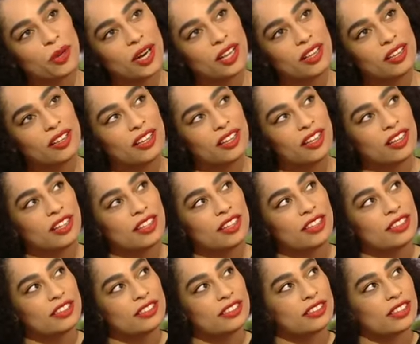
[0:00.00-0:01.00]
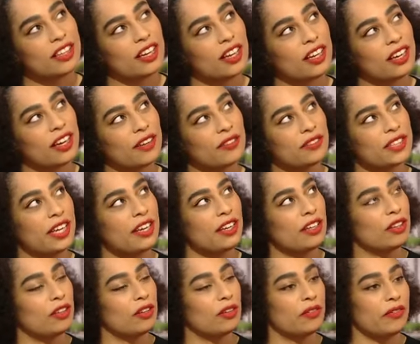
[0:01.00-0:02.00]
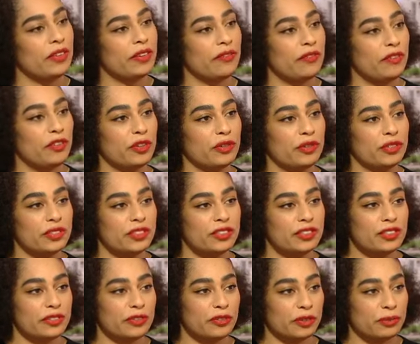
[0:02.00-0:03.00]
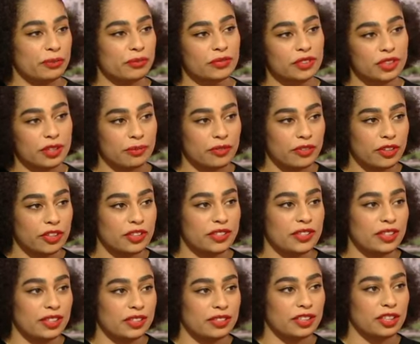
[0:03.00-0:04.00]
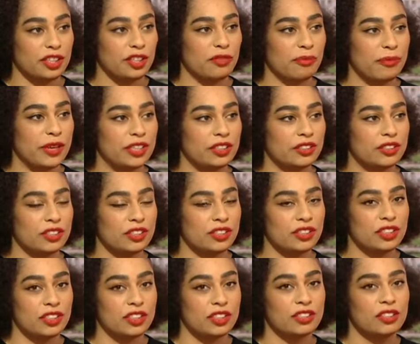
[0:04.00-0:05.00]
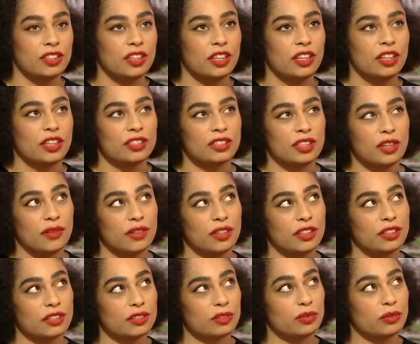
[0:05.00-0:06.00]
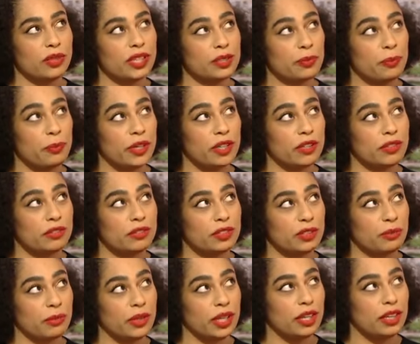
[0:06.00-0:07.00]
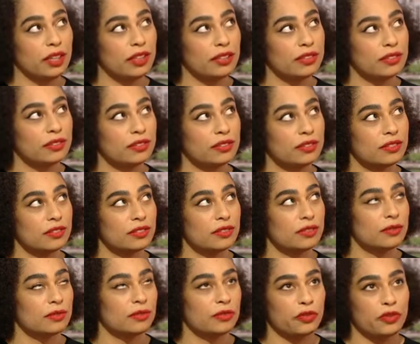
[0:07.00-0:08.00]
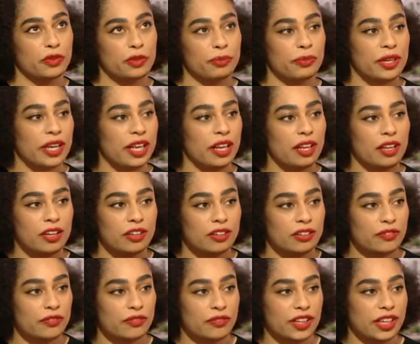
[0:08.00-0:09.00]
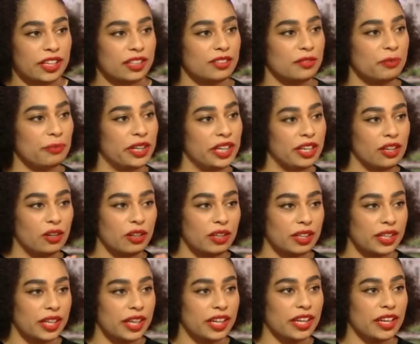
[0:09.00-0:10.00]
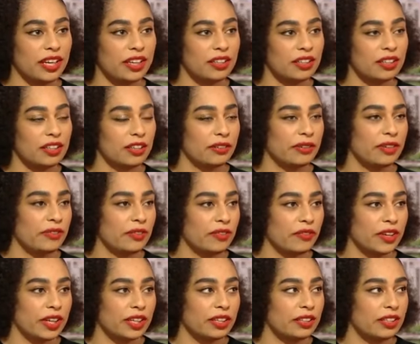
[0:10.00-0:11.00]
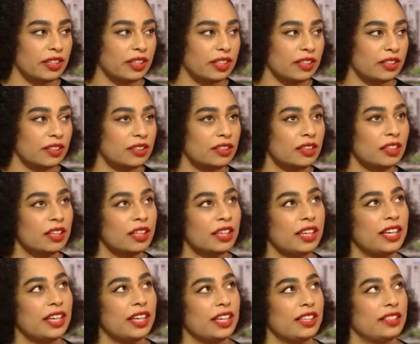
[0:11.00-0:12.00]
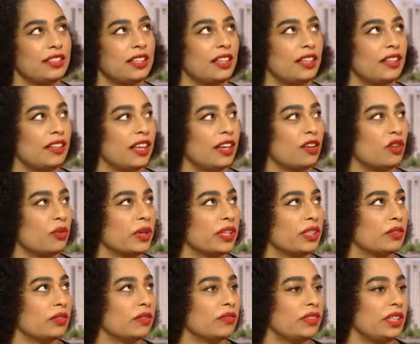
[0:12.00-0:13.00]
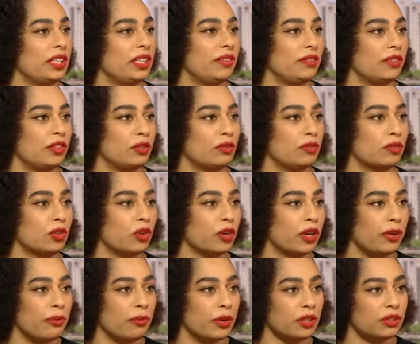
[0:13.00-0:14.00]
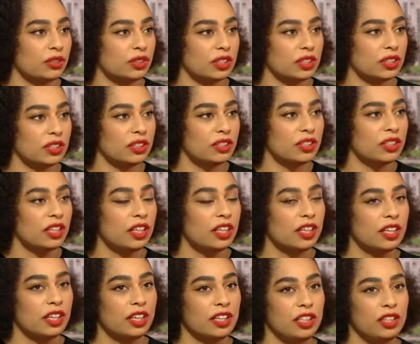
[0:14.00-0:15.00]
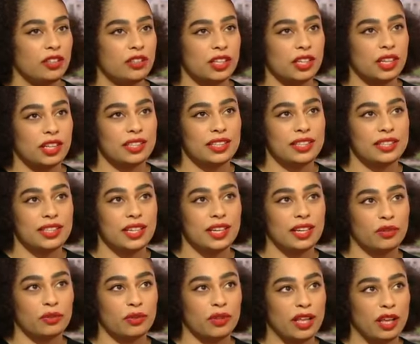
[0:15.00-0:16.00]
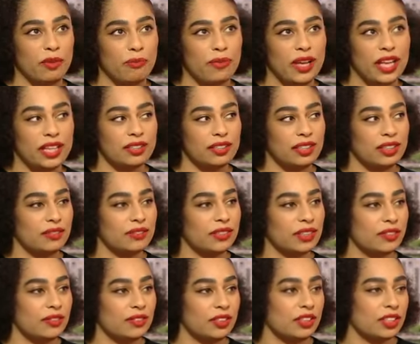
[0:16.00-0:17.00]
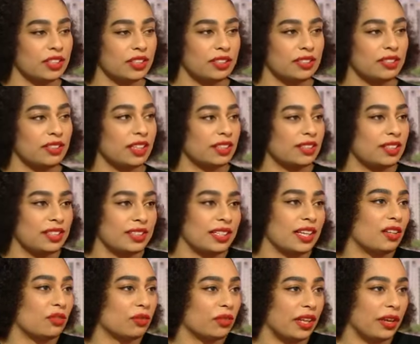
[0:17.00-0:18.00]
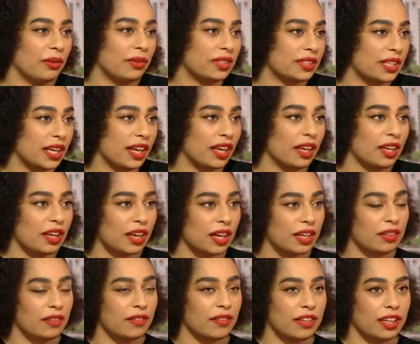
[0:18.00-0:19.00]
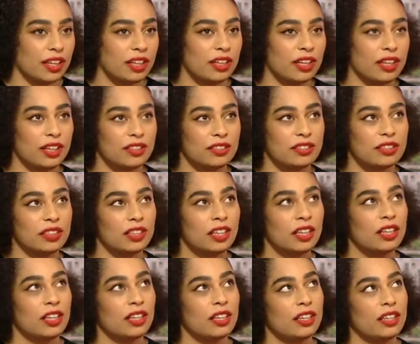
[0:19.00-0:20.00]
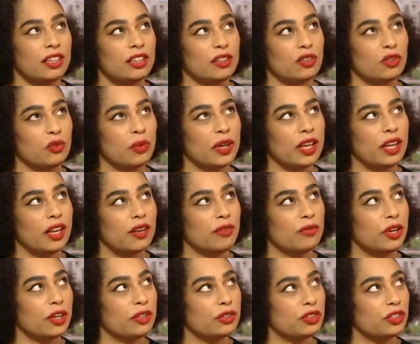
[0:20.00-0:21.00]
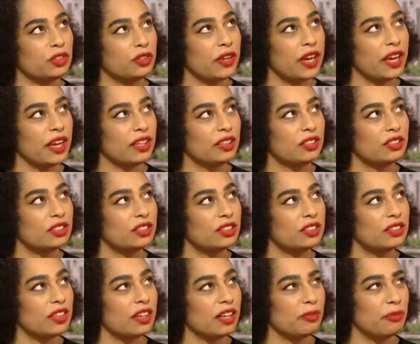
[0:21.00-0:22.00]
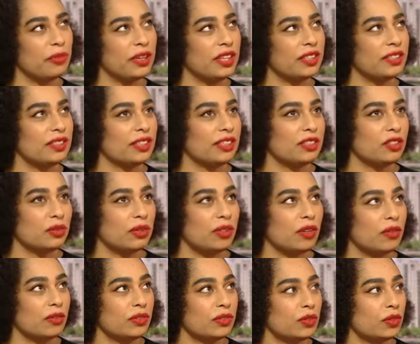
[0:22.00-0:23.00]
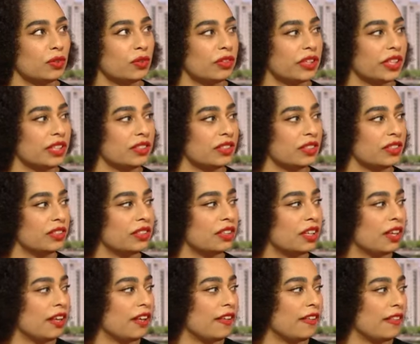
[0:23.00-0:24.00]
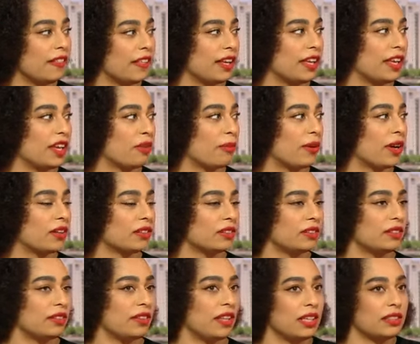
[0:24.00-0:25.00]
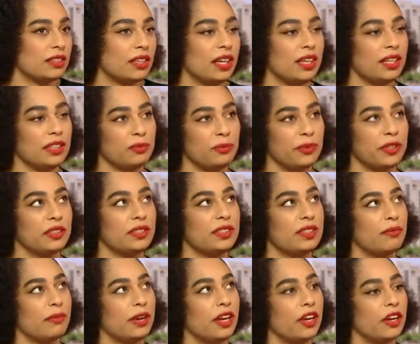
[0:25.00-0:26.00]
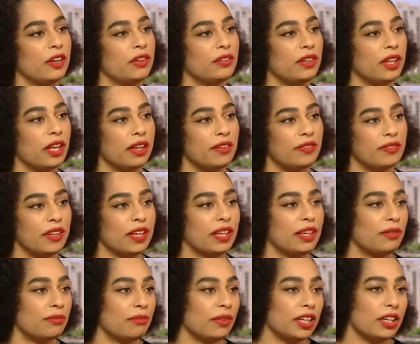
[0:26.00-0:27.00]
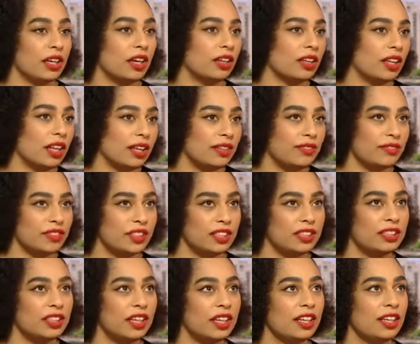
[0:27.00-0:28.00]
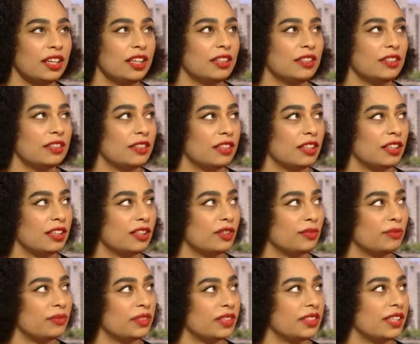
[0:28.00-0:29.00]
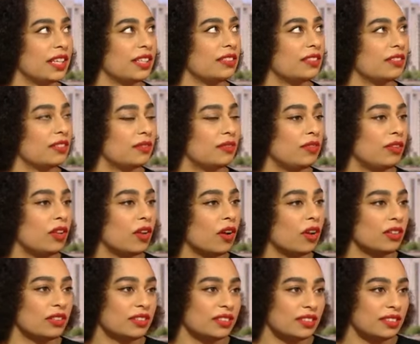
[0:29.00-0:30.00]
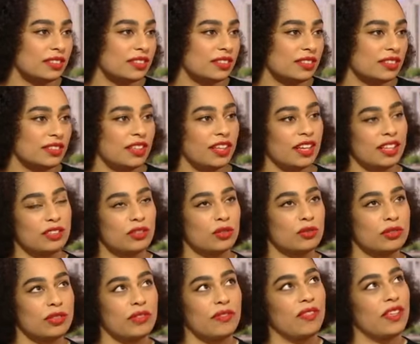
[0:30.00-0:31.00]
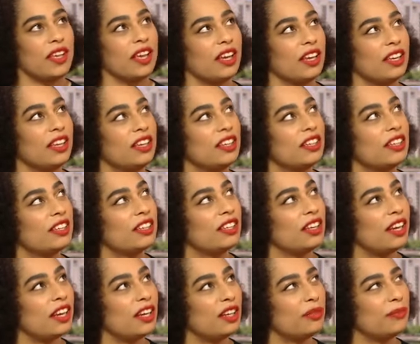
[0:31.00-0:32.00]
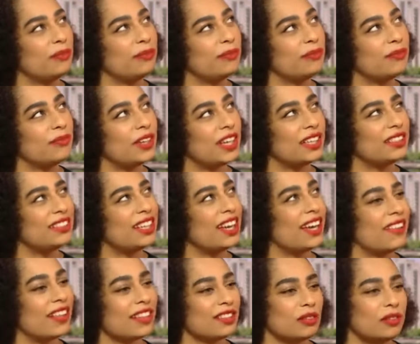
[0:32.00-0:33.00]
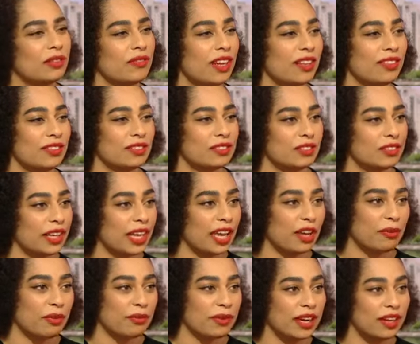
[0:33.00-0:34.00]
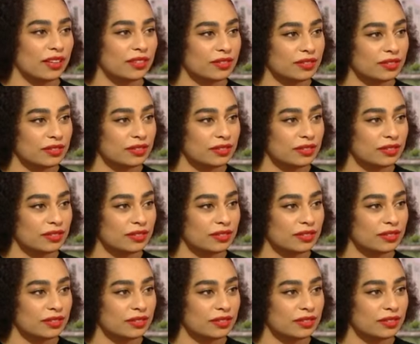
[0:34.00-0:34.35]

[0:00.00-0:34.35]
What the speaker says: well, I've taken a lot of influence from some of those singers that you've mentioned, and something that's always appealed to me from Ella and Billie Holiday and Aretha Franklin is that they always sort of delivered a raw emotion, and you could understand what they meant even if you couldn't understand what they were saying, kind of thing. And when I wrote Strange, I'd been listening to a lot of stories and thinking about things that I'd experienced in my own life, like in my young life, and sense of loss and that sort of thing. That's sort of how the song came about.